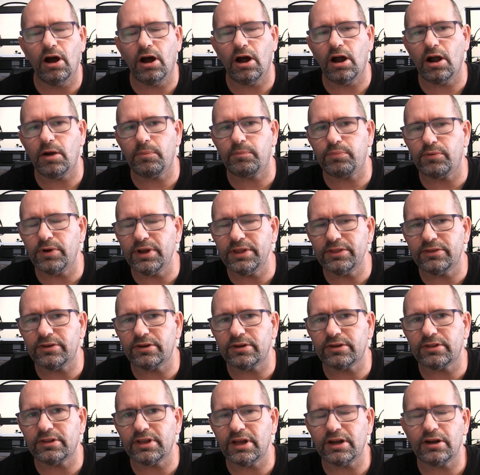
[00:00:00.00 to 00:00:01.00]
are
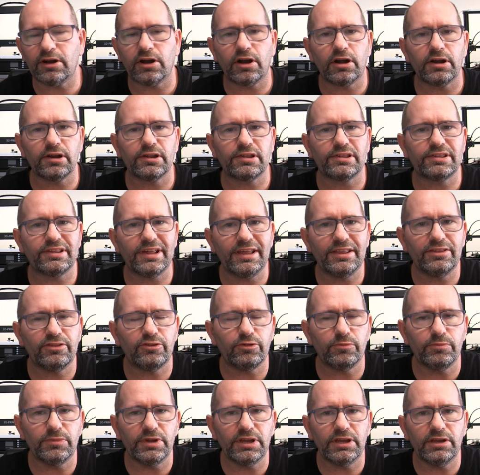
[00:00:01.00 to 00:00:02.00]
printers that are sent
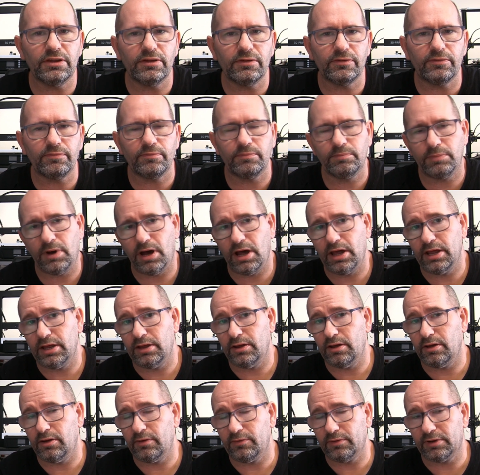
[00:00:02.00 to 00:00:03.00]
to me
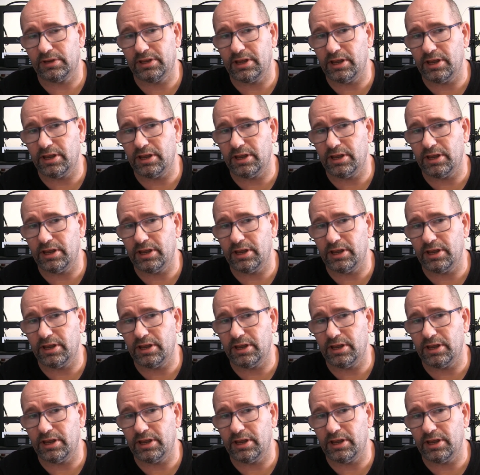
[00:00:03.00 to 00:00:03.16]
by uh,